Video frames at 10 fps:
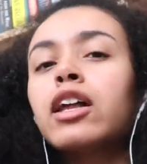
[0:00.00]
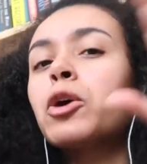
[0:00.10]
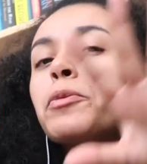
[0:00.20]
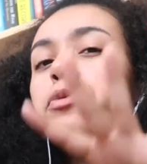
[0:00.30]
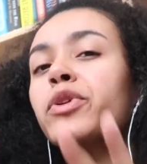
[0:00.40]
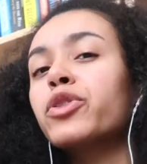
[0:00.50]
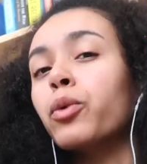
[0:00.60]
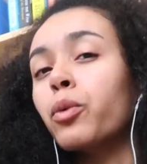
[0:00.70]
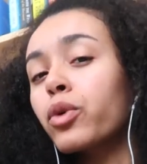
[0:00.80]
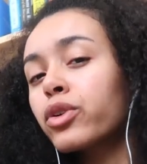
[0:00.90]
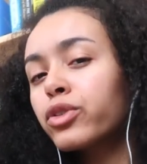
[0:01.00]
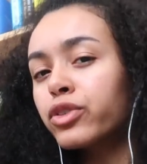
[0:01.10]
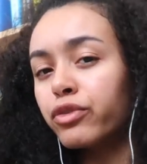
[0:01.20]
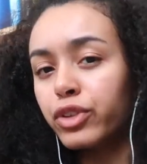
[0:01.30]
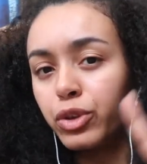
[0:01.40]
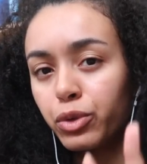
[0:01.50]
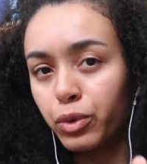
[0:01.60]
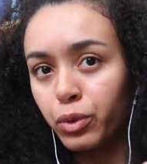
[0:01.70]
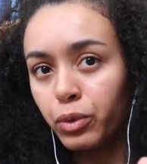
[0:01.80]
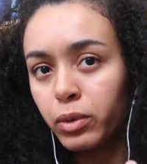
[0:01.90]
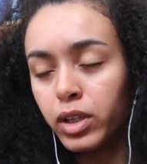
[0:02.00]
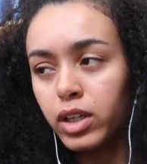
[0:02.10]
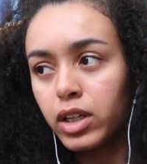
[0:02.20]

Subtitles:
helps with the world view